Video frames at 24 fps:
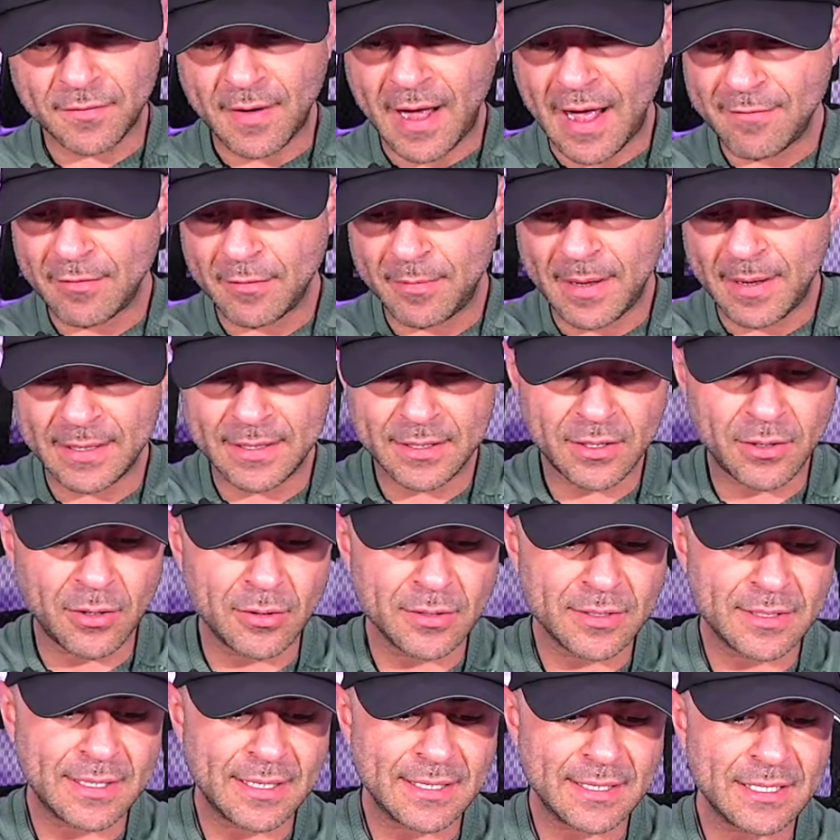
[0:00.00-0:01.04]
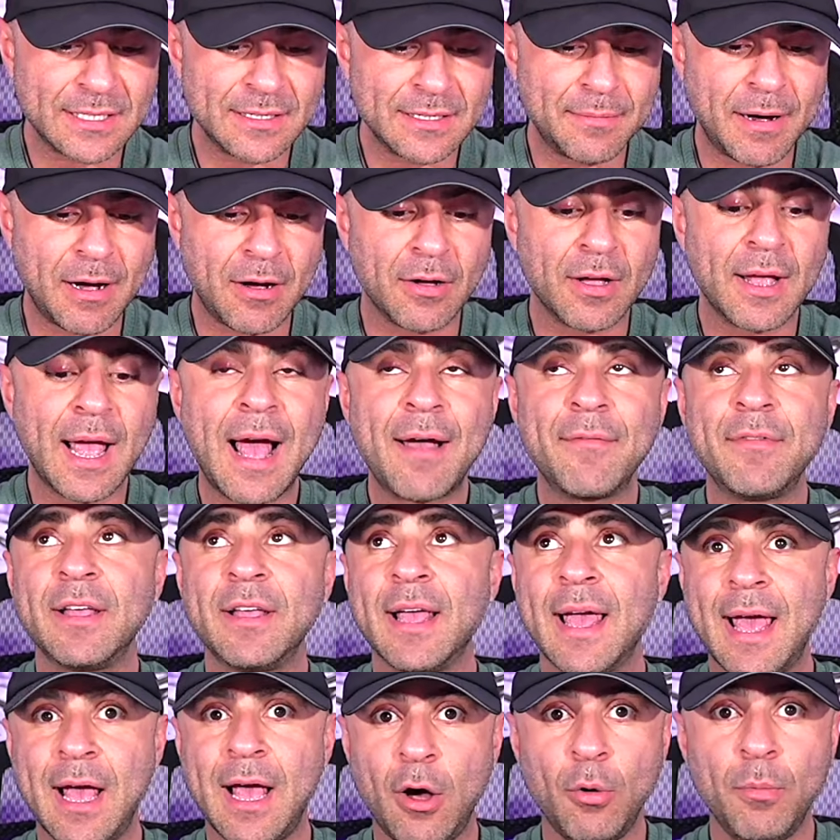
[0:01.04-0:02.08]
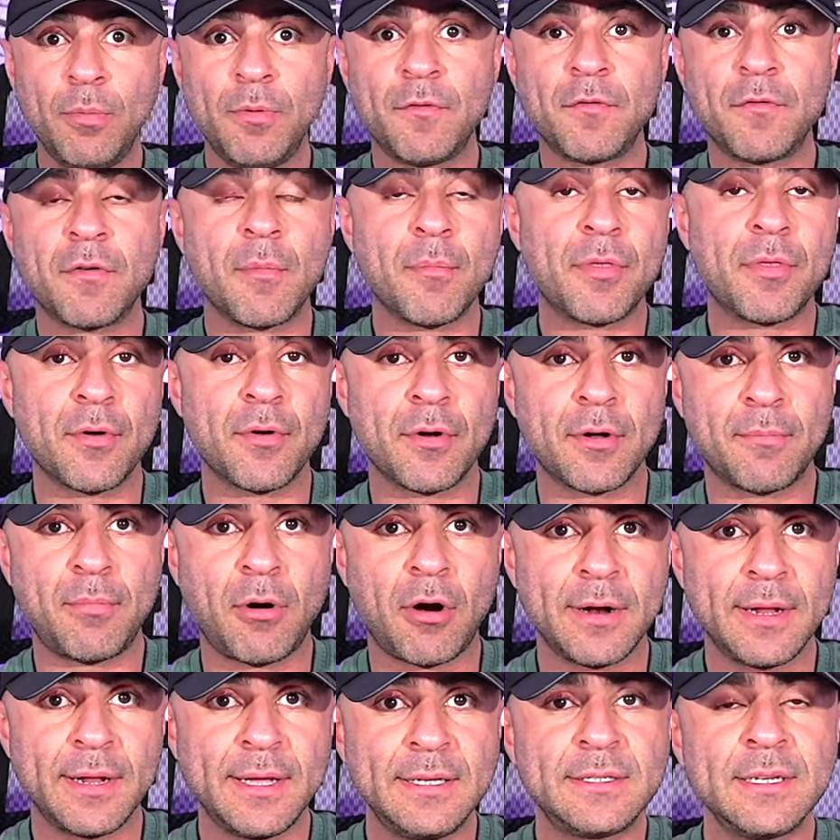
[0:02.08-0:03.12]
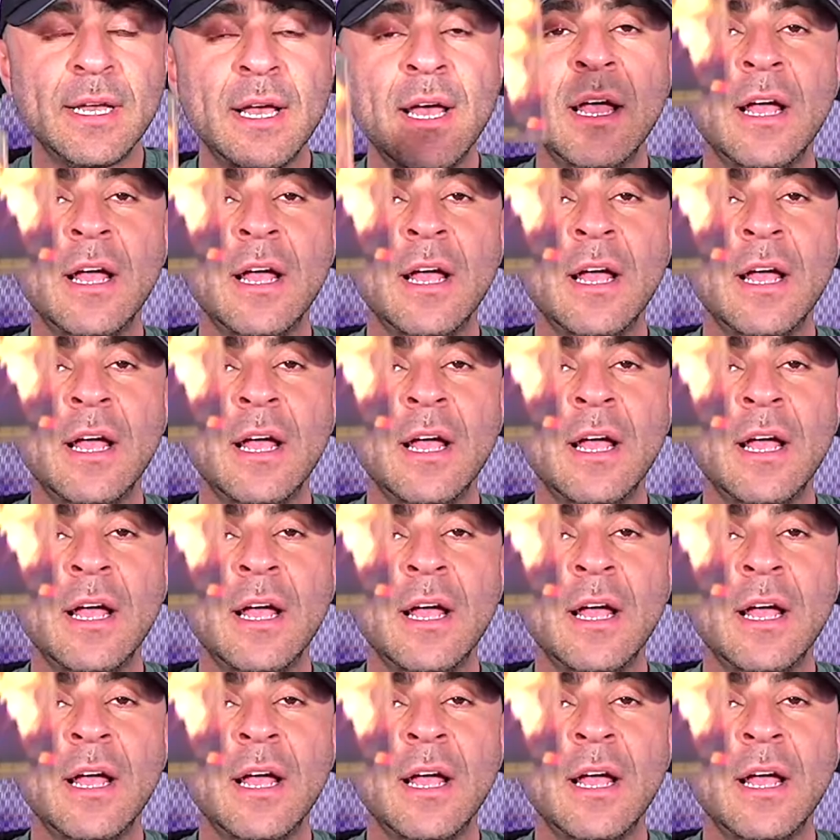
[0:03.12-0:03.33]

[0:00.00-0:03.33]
five of pentacles, this is about having help from third parties,